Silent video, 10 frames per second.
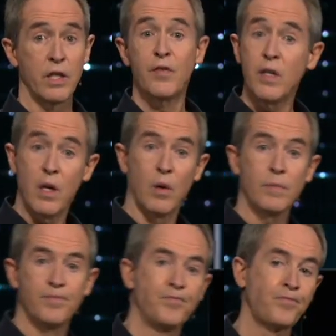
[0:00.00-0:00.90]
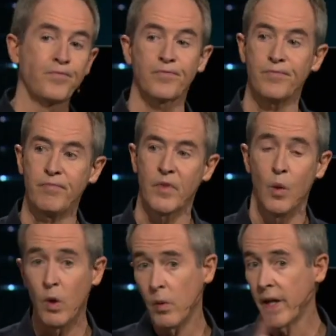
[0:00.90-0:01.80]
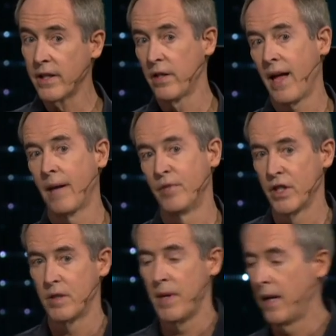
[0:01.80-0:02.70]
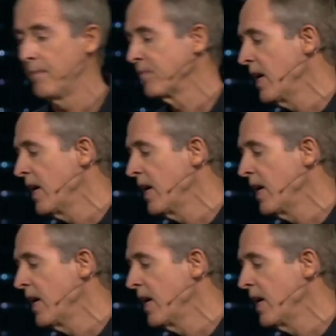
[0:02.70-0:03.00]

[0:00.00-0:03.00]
If you don't, well, we'll get to that in just a minute.